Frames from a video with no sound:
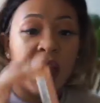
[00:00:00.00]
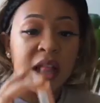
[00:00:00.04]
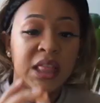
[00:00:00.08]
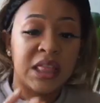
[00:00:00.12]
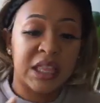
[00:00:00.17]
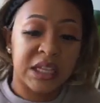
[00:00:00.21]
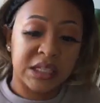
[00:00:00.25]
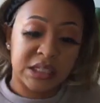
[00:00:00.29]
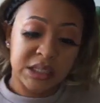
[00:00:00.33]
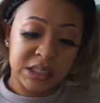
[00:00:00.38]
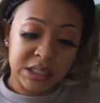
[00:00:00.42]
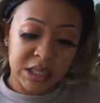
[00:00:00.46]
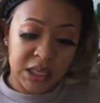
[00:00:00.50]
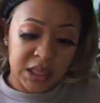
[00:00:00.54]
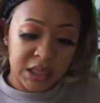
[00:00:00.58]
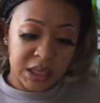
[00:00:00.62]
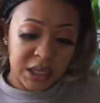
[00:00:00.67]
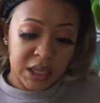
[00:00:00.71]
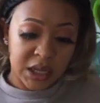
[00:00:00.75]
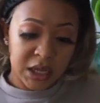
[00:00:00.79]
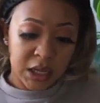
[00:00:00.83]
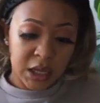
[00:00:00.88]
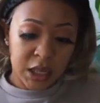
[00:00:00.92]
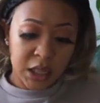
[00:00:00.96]
This is in
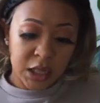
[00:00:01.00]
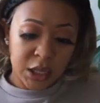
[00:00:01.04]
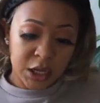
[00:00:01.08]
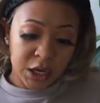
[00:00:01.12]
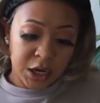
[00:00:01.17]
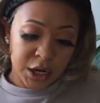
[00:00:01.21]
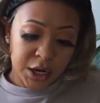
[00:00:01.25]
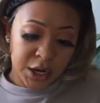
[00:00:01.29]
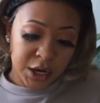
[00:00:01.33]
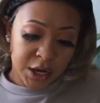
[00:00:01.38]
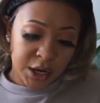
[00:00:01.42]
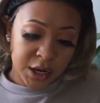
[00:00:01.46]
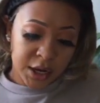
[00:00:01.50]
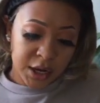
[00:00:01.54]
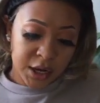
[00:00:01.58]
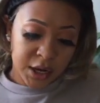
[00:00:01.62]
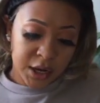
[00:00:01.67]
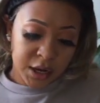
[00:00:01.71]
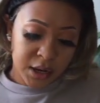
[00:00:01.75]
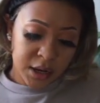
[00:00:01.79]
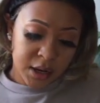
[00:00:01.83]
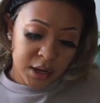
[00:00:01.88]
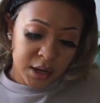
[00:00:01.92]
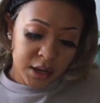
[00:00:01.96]
the color
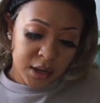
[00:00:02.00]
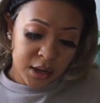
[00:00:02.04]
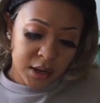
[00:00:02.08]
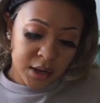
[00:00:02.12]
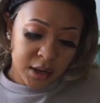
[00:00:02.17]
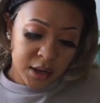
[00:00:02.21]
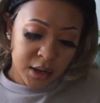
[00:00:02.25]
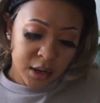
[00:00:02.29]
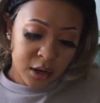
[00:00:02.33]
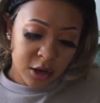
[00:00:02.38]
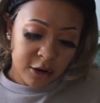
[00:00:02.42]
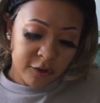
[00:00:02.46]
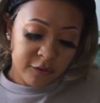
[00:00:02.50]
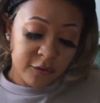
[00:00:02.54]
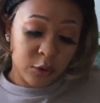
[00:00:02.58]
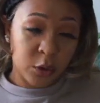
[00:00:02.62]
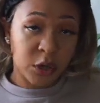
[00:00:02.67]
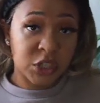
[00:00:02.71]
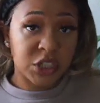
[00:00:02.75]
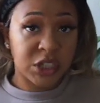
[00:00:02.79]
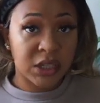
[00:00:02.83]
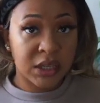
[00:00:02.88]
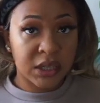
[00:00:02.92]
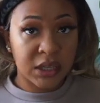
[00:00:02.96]

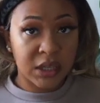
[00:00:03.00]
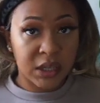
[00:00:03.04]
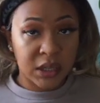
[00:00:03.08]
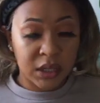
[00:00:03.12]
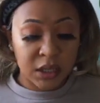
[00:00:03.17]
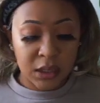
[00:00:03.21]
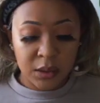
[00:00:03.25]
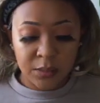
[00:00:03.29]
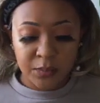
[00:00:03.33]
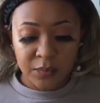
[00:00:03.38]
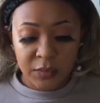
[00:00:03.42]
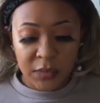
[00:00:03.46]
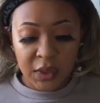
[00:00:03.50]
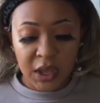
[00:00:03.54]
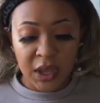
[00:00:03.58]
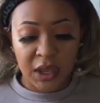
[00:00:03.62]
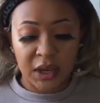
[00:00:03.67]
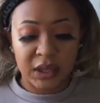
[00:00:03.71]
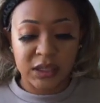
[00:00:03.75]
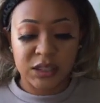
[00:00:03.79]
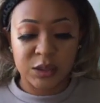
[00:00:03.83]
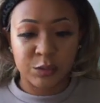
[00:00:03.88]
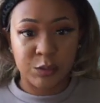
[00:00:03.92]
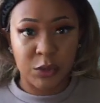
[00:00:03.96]
Fortune Cookie, and
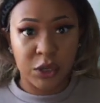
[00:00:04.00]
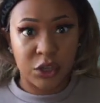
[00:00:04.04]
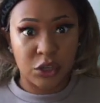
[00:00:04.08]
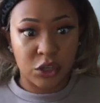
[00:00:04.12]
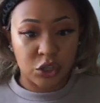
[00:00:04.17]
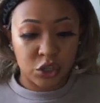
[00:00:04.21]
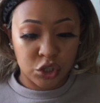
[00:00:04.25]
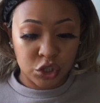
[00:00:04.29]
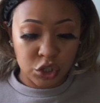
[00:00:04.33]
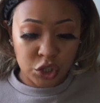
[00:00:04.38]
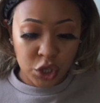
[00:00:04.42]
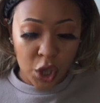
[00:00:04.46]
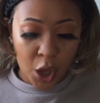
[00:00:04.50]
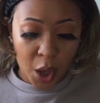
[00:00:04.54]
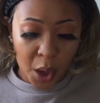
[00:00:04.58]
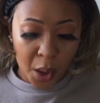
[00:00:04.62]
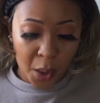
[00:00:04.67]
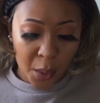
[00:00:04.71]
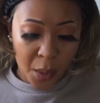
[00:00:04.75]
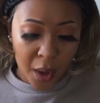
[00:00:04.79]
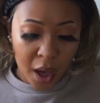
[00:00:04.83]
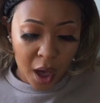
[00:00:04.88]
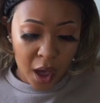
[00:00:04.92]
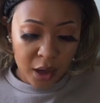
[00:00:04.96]
it smells
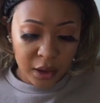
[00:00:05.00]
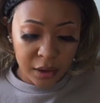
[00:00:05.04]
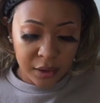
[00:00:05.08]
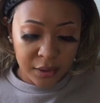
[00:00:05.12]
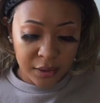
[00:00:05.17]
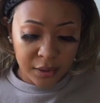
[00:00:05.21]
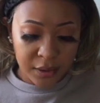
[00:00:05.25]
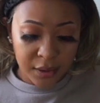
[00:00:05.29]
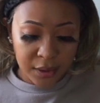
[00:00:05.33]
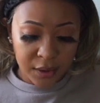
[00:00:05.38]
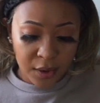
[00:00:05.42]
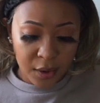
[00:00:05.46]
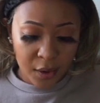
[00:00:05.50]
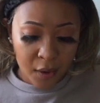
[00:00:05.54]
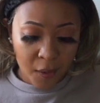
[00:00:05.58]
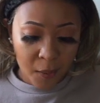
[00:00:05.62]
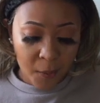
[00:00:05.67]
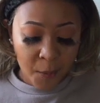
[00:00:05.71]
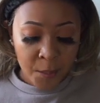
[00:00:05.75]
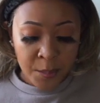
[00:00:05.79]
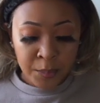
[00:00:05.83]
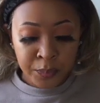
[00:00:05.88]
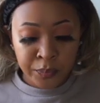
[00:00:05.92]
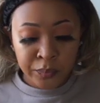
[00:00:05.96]
so good,
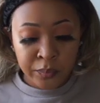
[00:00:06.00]
y'all.